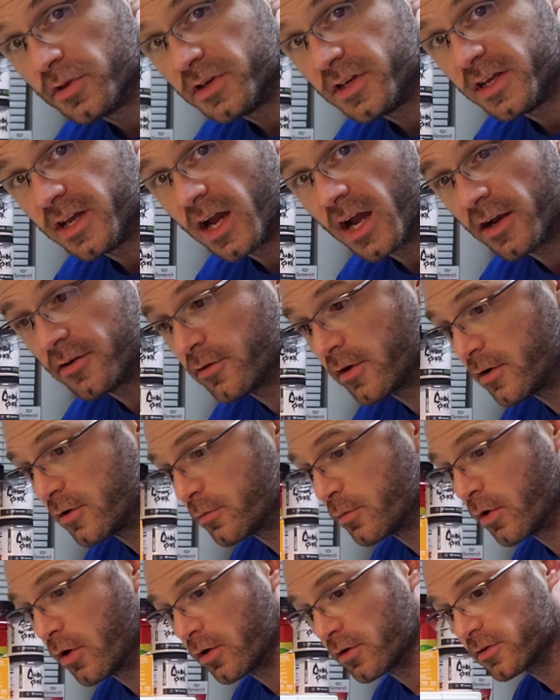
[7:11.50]
at the dehydrator
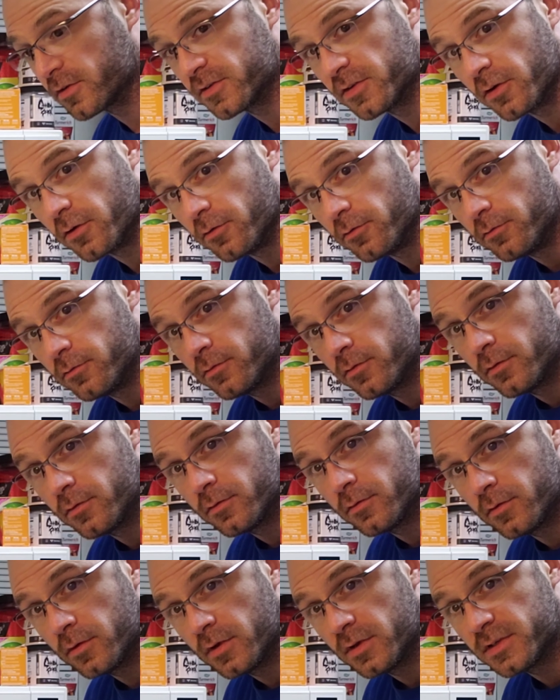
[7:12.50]
part. So
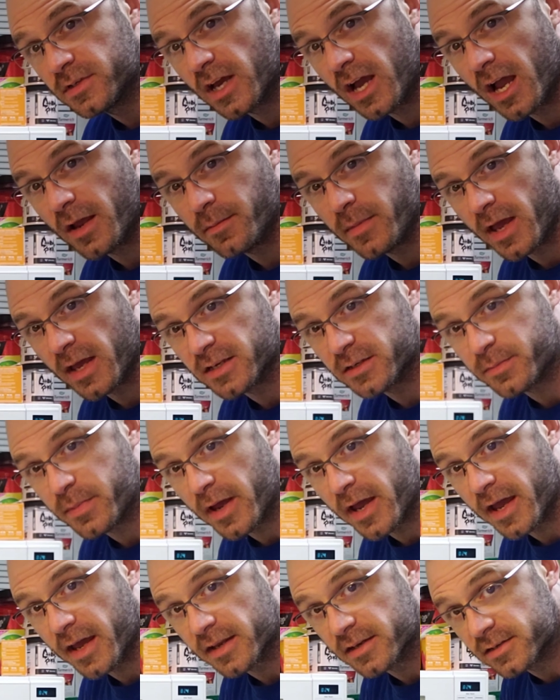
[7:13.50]
time has
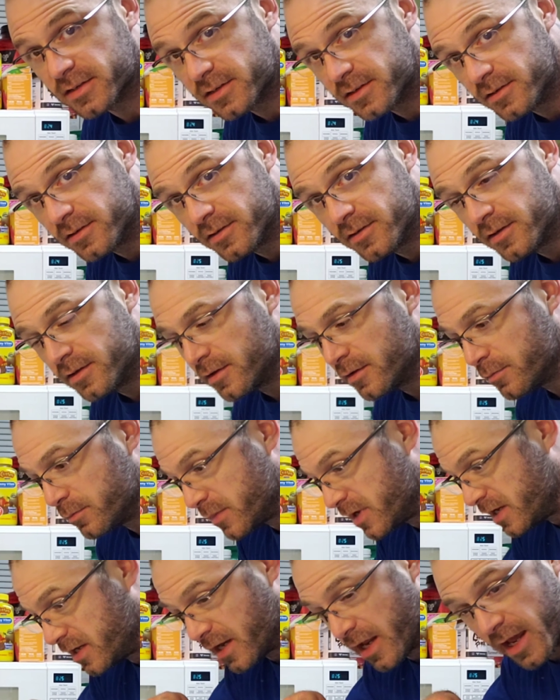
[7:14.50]
passed.
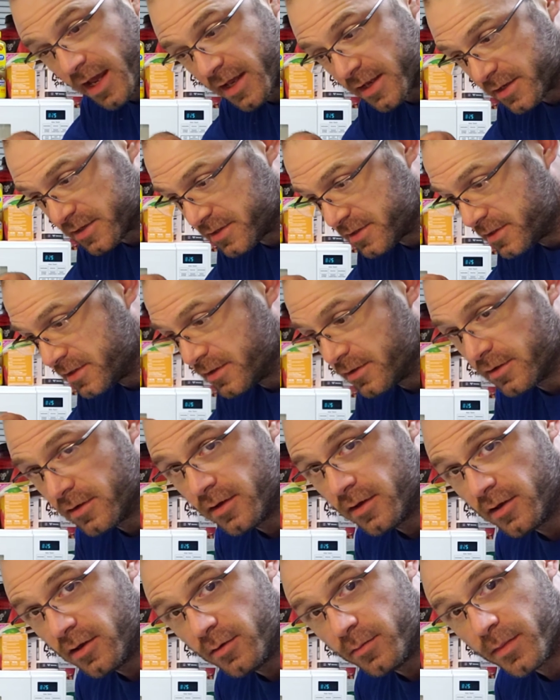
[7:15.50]
Meat has
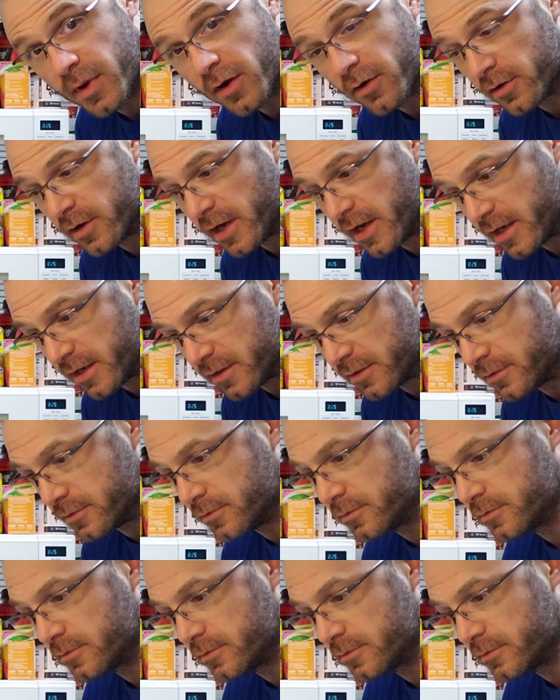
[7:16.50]
marinated.